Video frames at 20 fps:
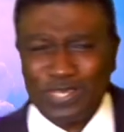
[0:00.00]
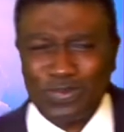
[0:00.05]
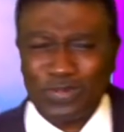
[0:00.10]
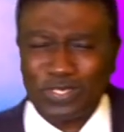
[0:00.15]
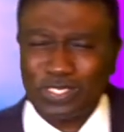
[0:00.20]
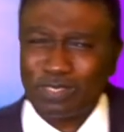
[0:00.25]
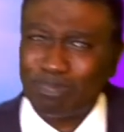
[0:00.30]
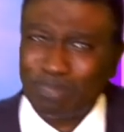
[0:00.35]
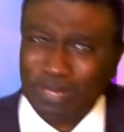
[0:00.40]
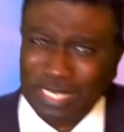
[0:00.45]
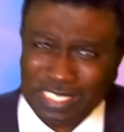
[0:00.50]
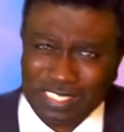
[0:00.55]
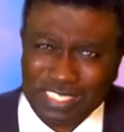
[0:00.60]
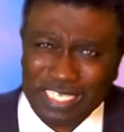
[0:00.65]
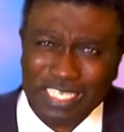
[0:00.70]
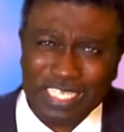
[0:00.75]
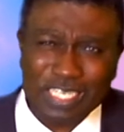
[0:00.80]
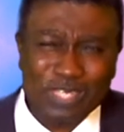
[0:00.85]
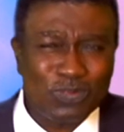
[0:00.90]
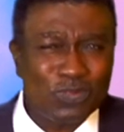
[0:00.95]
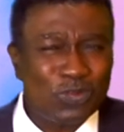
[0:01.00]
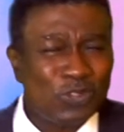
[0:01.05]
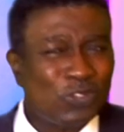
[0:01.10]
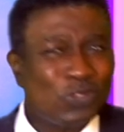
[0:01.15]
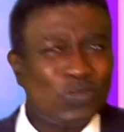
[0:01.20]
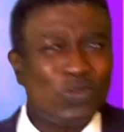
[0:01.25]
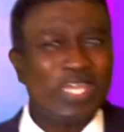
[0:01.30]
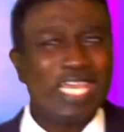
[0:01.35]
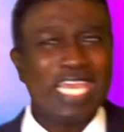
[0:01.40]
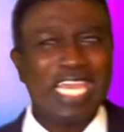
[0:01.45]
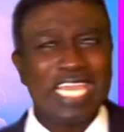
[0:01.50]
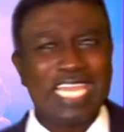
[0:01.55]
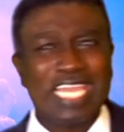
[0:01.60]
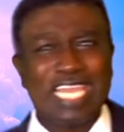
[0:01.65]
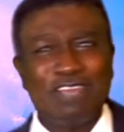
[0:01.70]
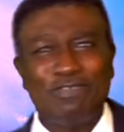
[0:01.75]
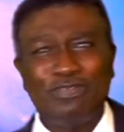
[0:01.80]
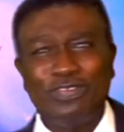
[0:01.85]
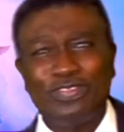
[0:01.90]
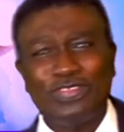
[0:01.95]
was pleasant. It was okay.
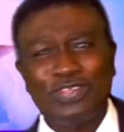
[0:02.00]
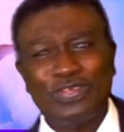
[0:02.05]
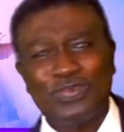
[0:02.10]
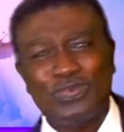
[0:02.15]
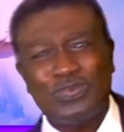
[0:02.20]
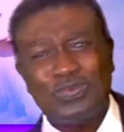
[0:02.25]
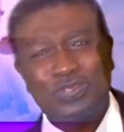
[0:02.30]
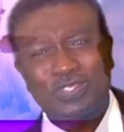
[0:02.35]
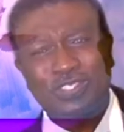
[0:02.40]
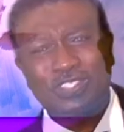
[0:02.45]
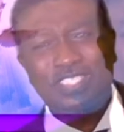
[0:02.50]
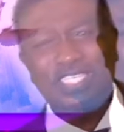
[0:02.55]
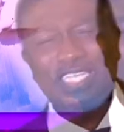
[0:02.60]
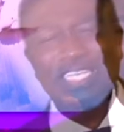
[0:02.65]
Everything was